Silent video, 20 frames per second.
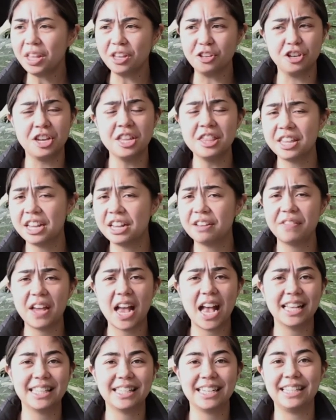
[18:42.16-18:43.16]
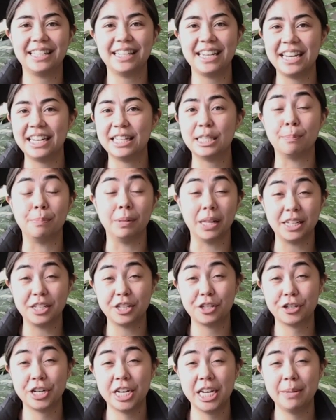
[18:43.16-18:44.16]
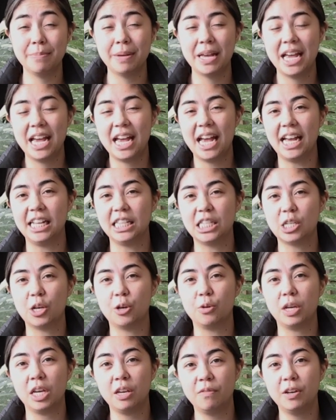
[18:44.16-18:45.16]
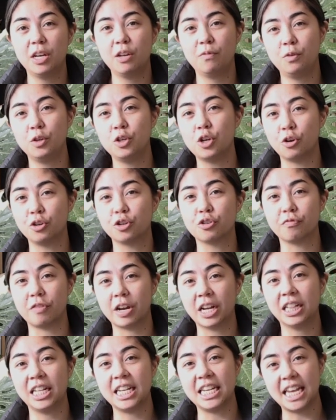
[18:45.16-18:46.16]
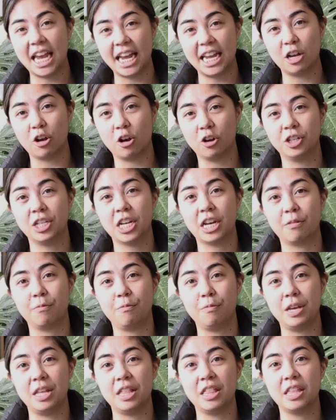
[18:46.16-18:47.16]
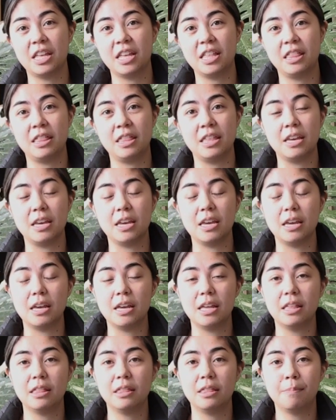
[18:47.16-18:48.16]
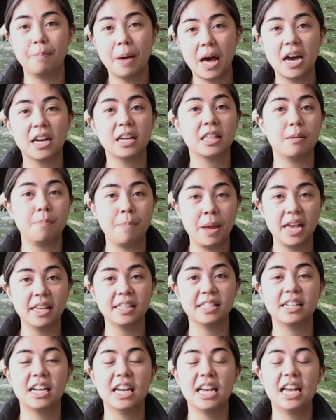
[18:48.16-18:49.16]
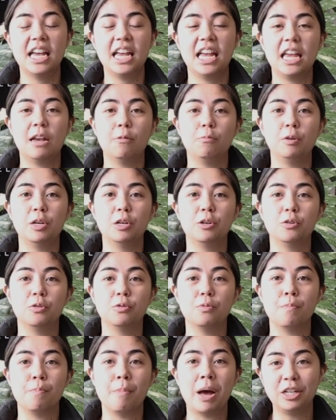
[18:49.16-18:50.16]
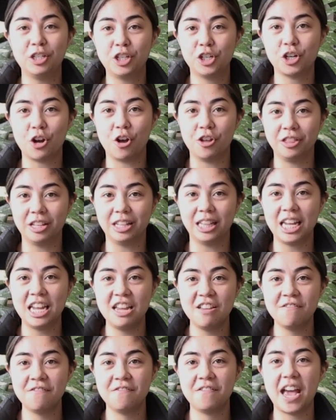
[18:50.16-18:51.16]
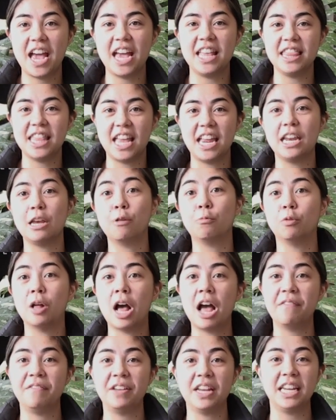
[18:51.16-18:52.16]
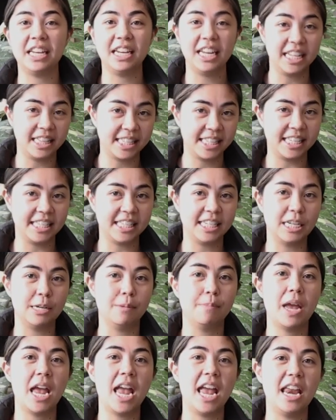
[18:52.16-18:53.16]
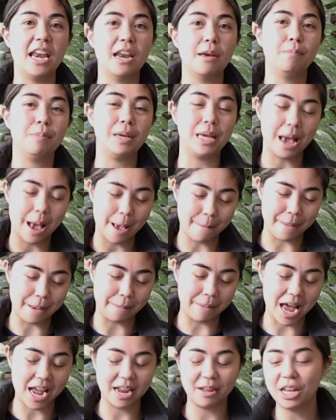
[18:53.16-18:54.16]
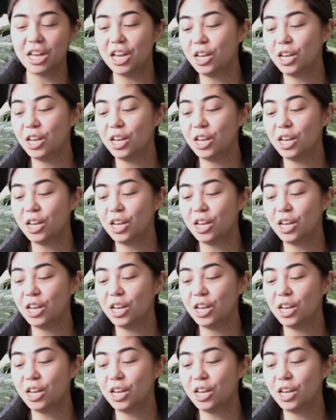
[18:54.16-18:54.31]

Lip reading: You can think of it as it's in its bloodstream. And so even if you don't directly get in contact with the bug, the pest, it will munch on the leaf and then it will have it in its system and be a bye-bye.